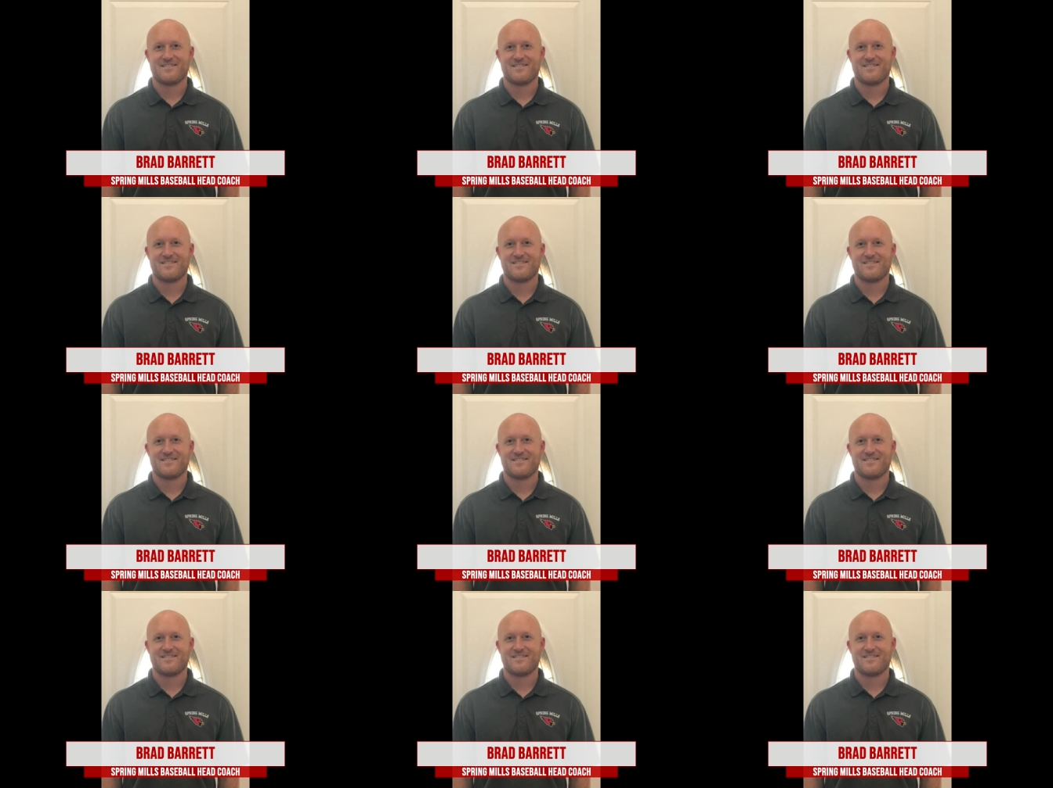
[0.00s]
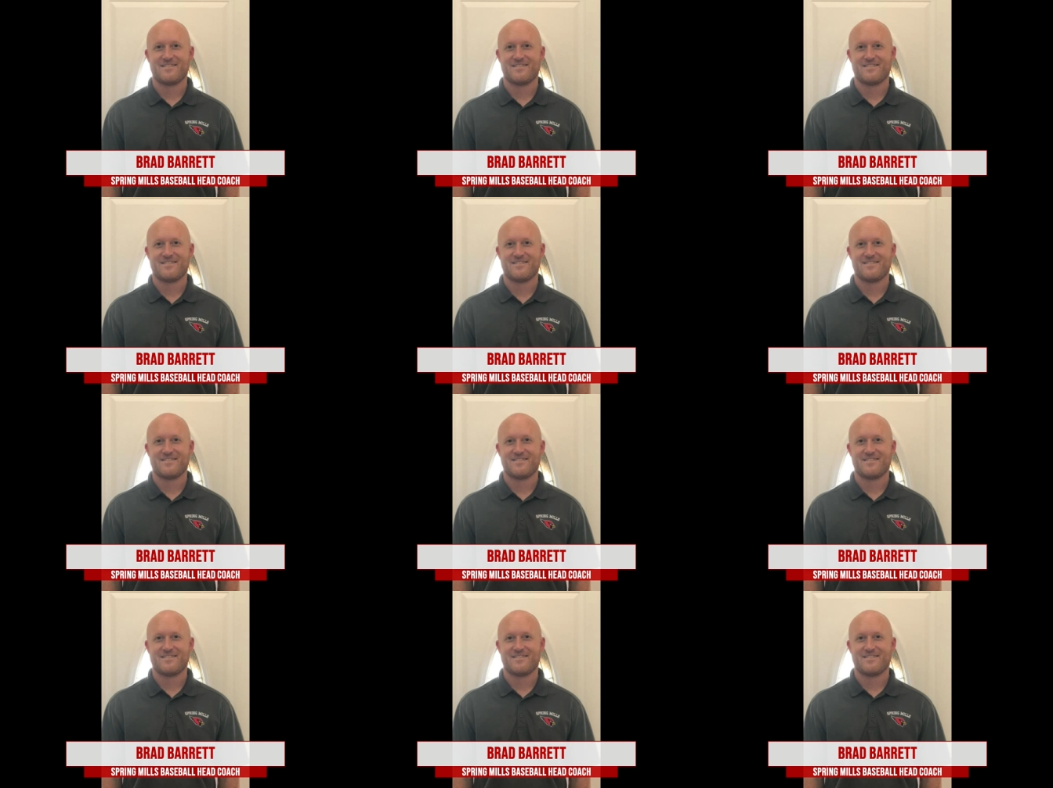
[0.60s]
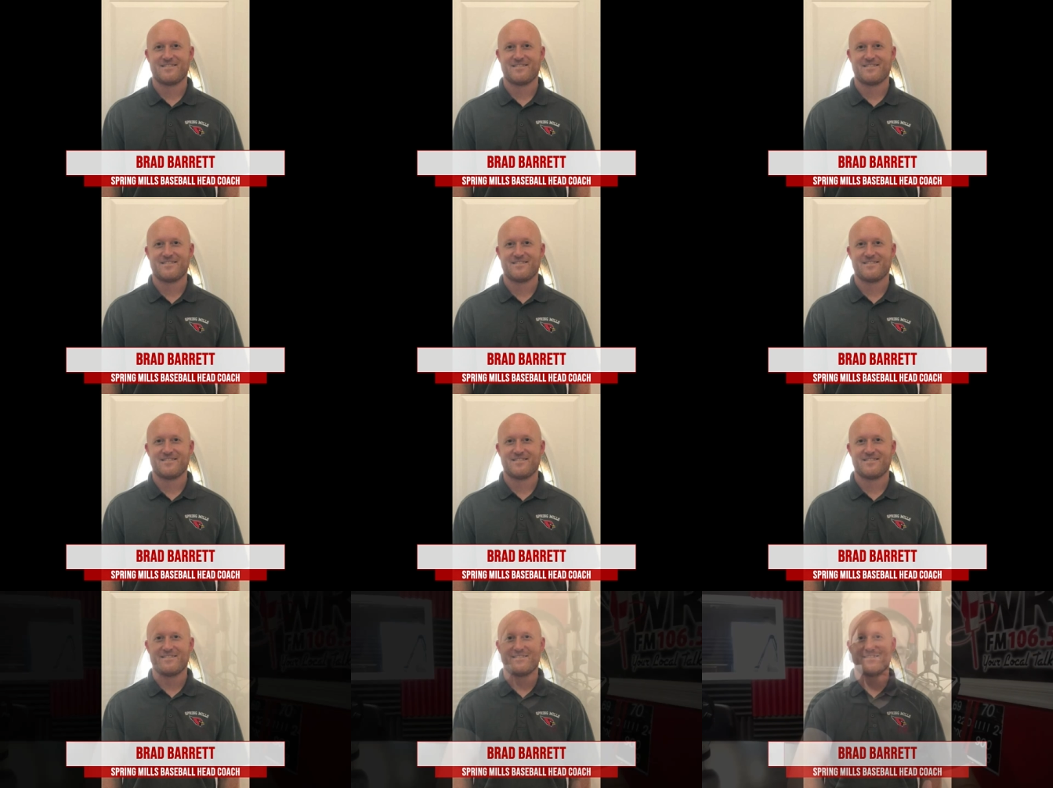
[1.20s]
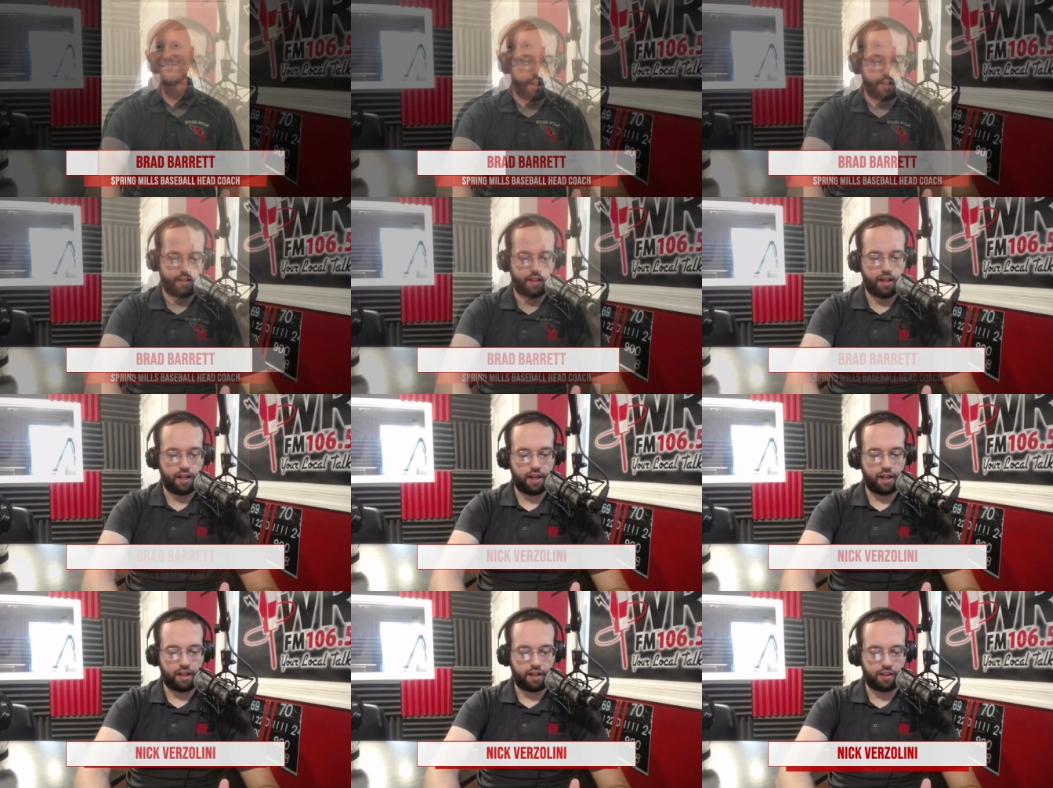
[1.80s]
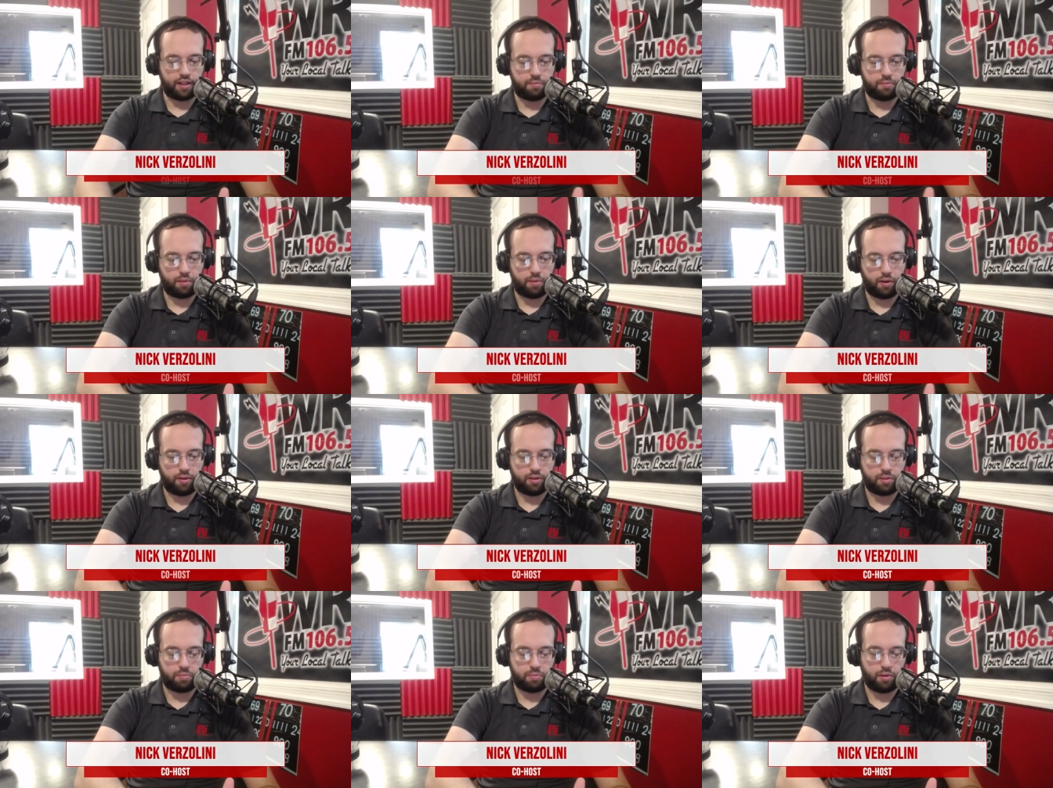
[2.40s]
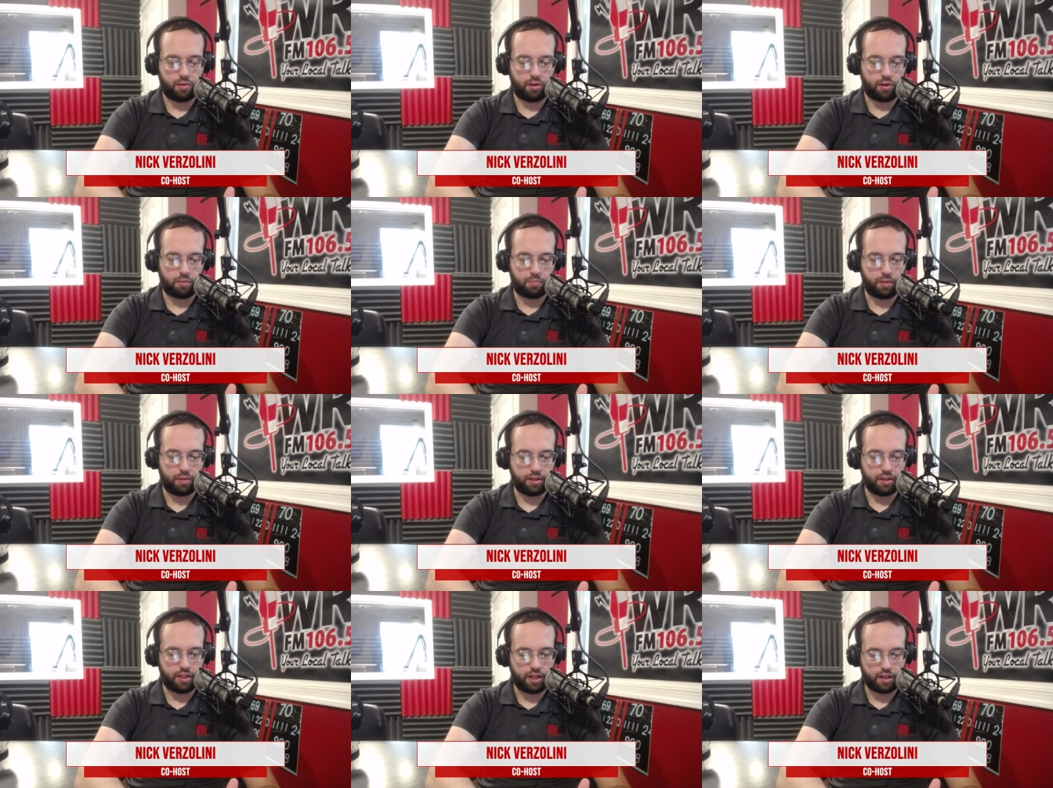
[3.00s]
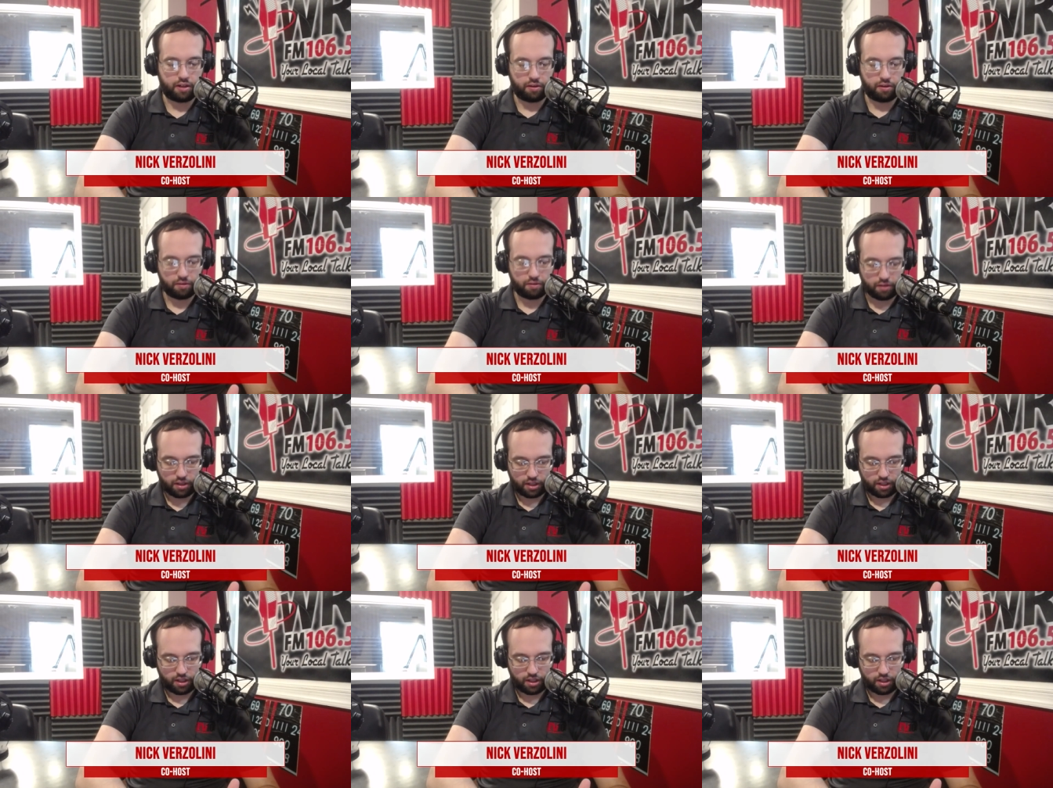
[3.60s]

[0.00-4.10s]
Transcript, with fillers: Coach, you start the year like we said today against Martinsburg, but then you